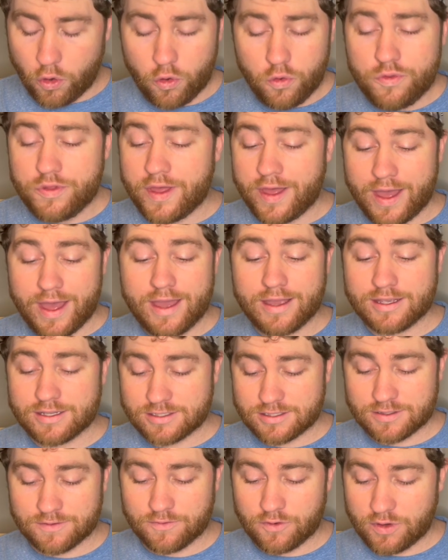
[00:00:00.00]
the heck
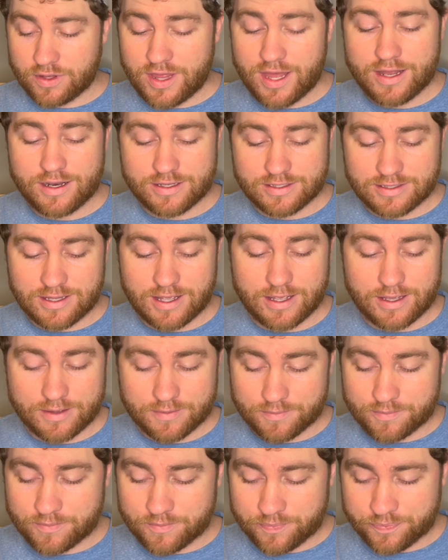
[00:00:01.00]
is the voice? That is like
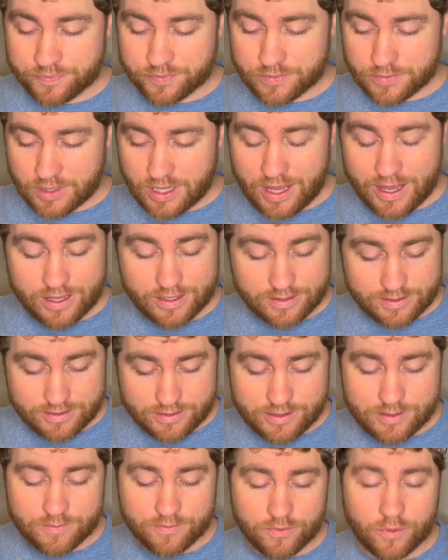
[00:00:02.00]
a
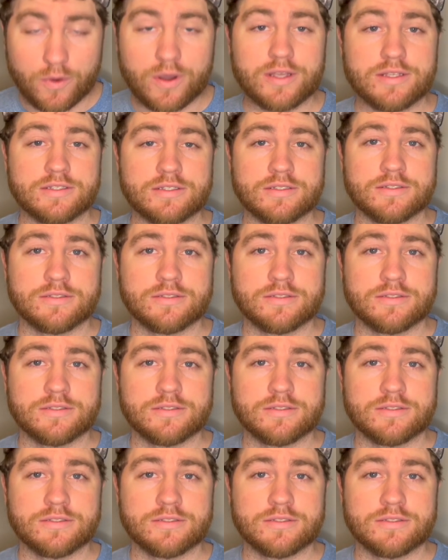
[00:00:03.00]
deep voice.